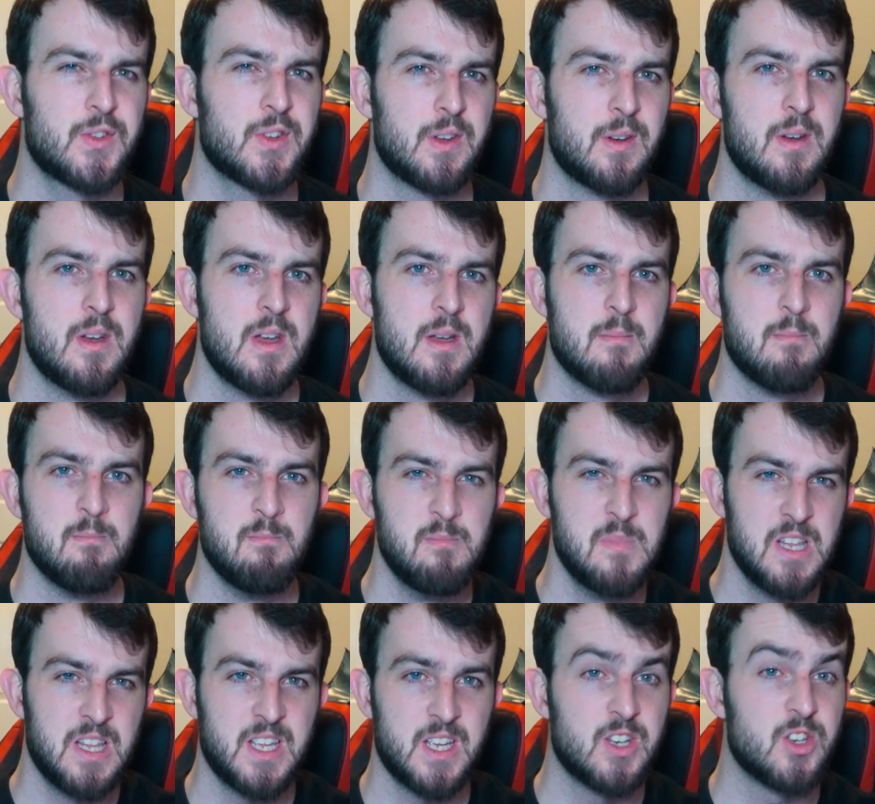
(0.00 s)
This is a
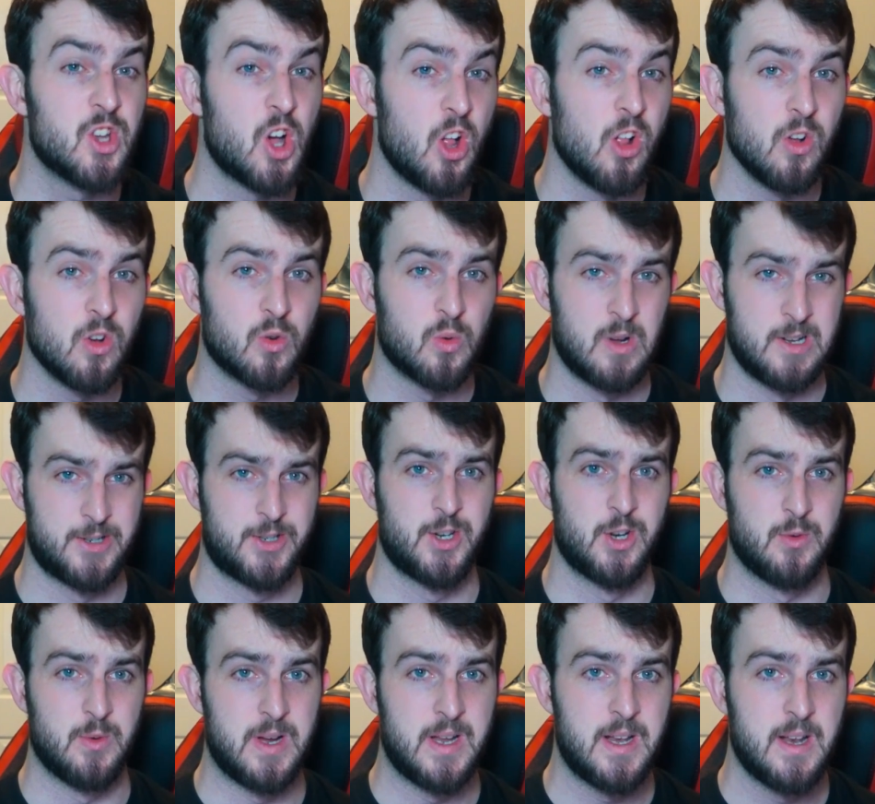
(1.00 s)
million dollar
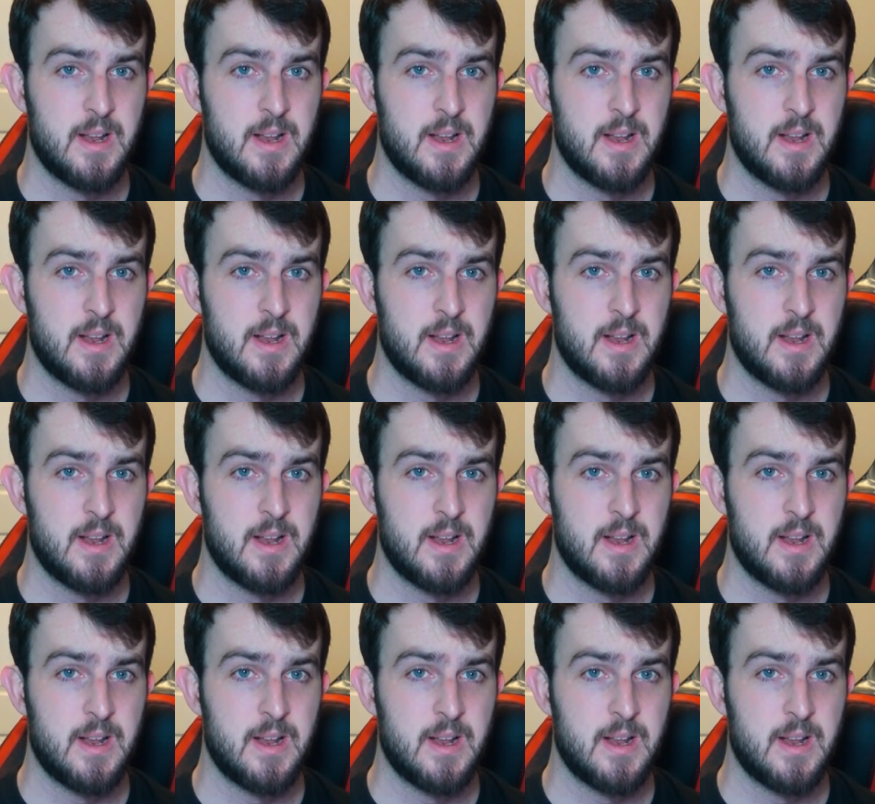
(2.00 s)
question,